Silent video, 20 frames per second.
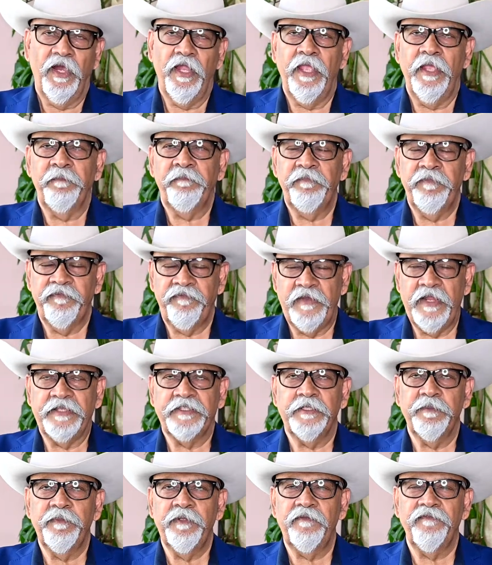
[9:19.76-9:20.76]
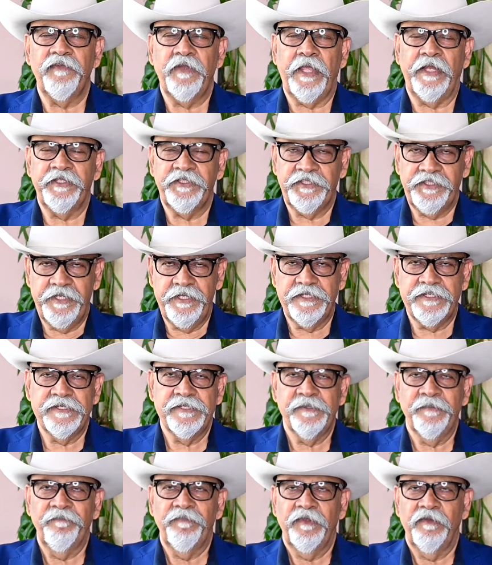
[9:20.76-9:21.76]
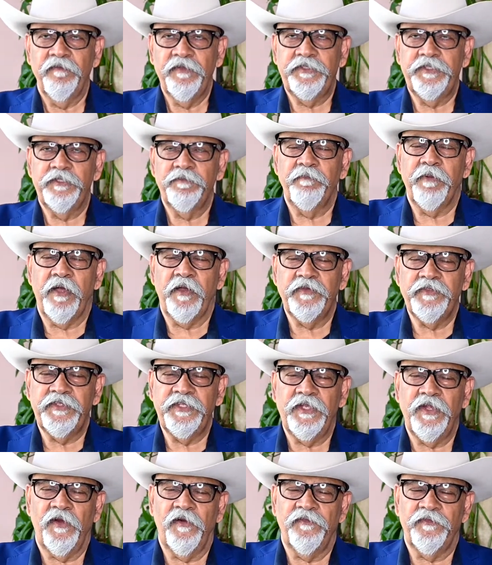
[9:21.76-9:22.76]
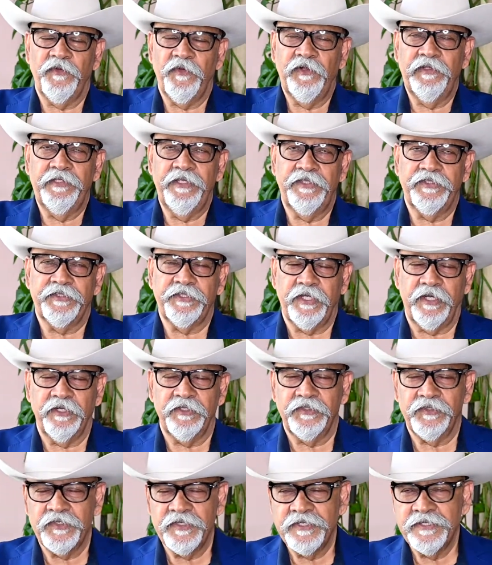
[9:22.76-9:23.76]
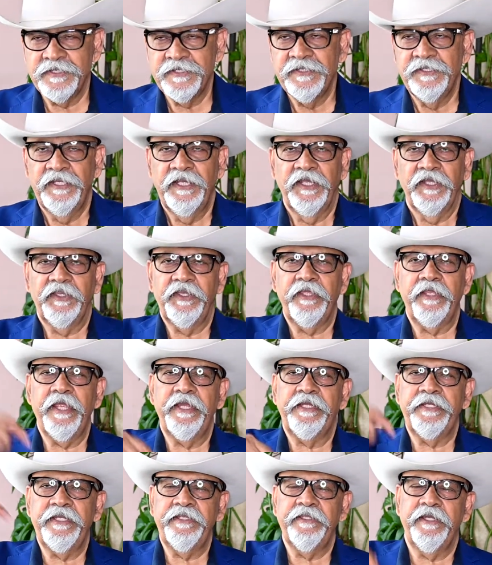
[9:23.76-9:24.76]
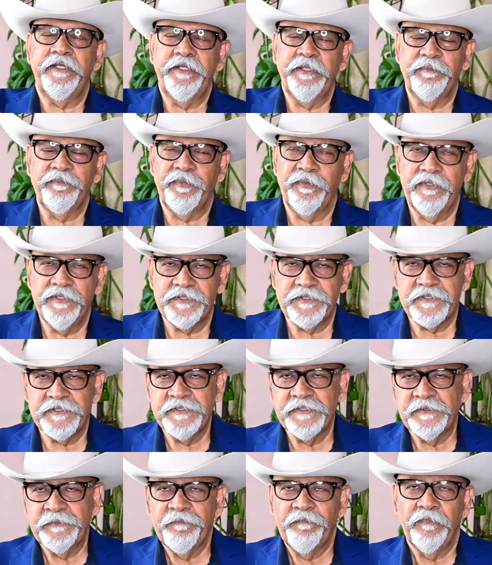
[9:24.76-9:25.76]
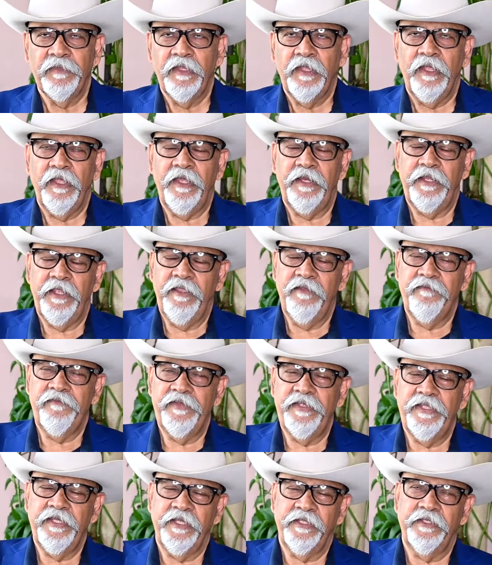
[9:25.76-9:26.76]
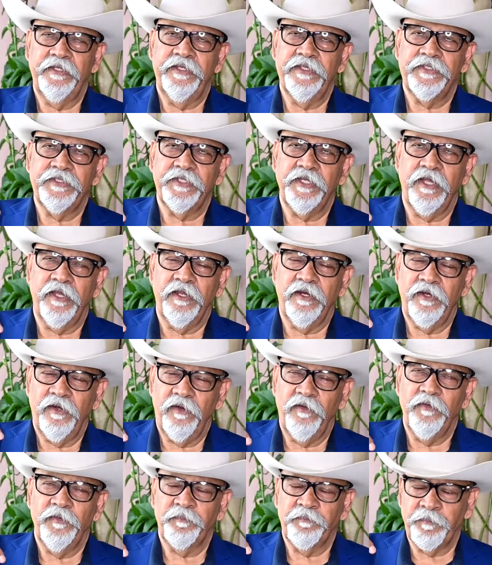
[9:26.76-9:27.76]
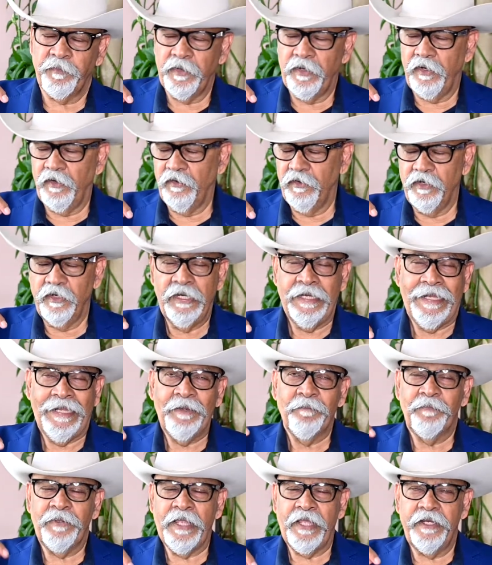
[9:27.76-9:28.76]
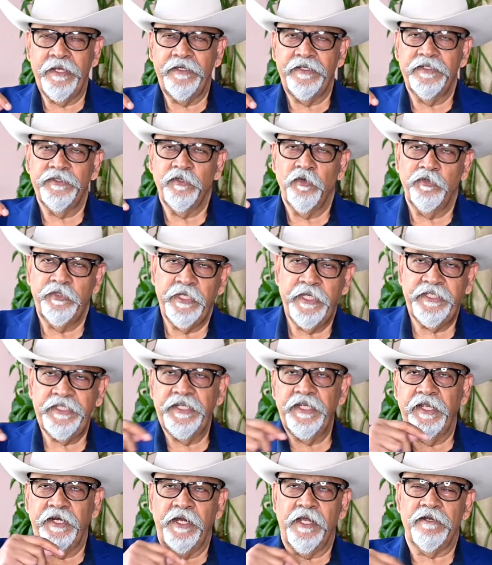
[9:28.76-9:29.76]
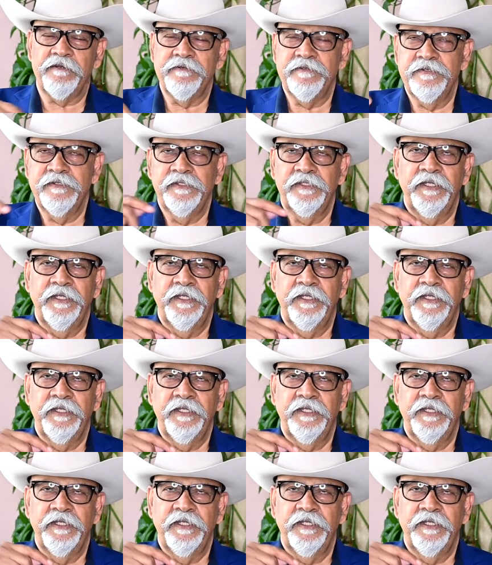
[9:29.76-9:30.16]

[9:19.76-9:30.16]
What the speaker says: a flexible flat sheet, which is bouncing off all the stars, creating the dimples, and every other star or planet is rotating around